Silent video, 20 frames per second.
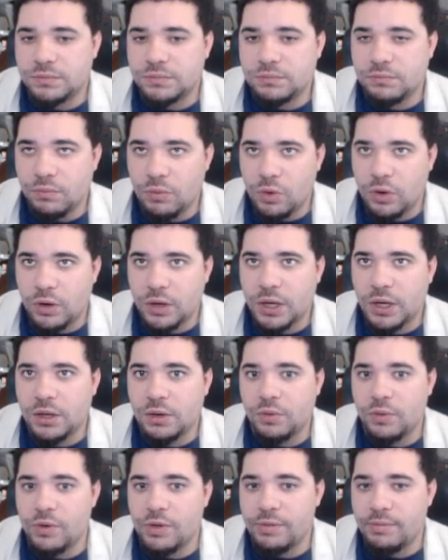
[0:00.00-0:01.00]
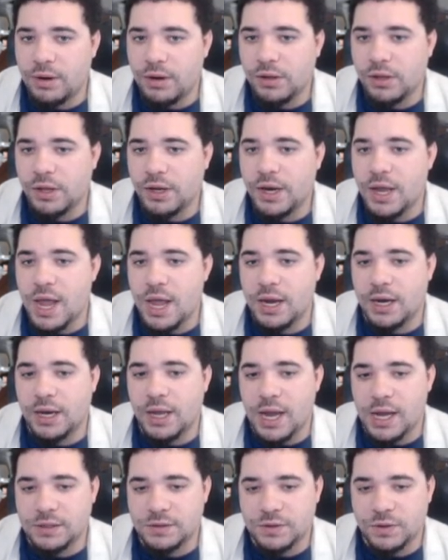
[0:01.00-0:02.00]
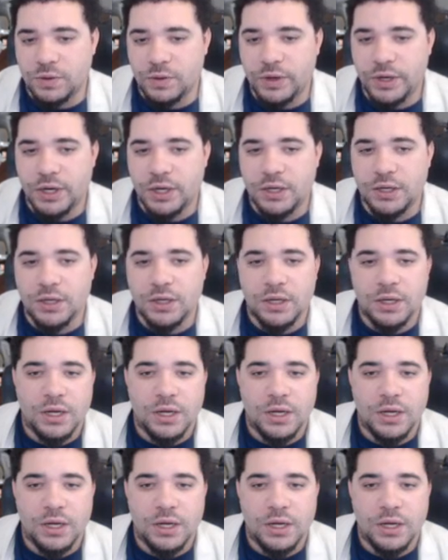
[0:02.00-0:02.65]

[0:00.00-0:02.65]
Morgan with Merlin and Castoria.